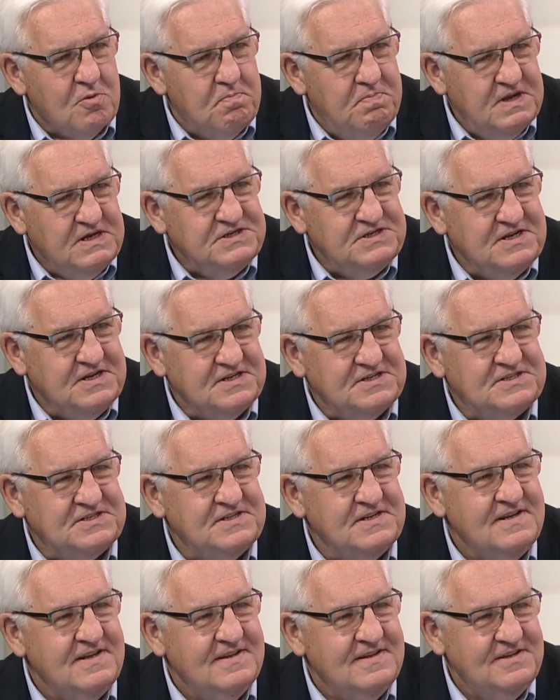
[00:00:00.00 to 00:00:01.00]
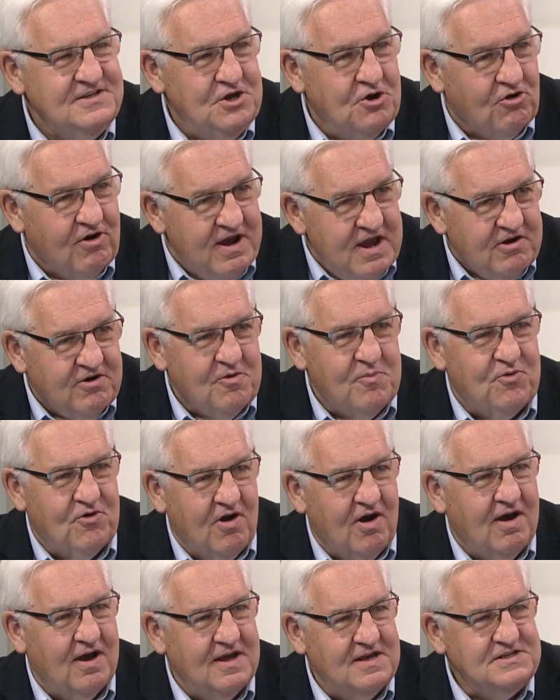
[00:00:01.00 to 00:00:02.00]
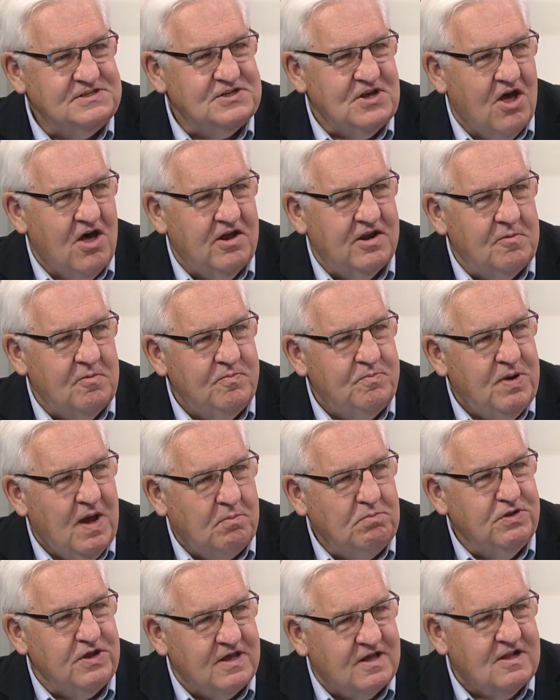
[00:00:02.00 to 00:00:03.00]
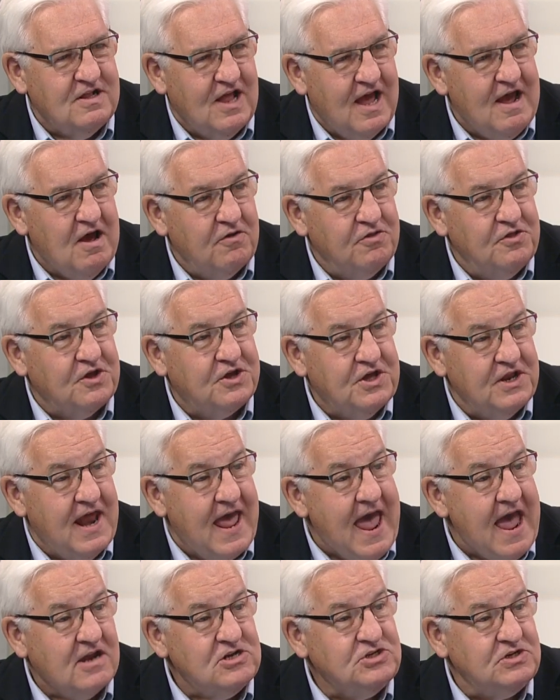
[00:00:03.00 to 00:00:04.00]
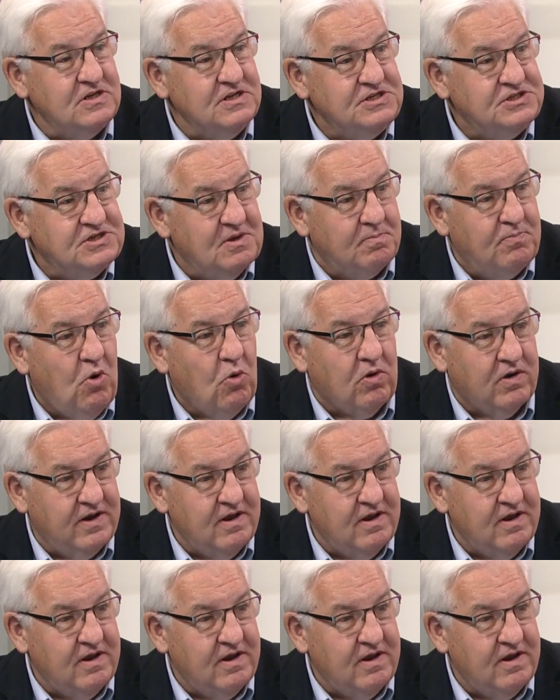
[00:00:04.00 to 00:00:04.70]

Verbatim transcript: business your enterprise on a public cloud that can actually support